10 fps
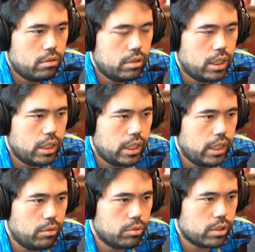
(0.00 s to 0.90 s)
Knight
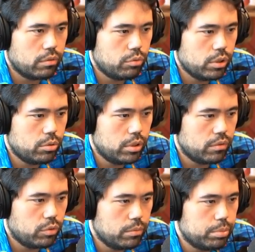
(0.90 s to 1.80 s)
a8, rook f1, queen
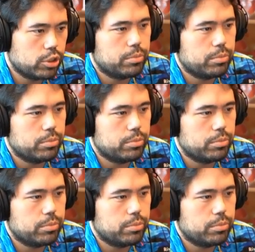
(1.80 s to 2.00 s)
f1, bishop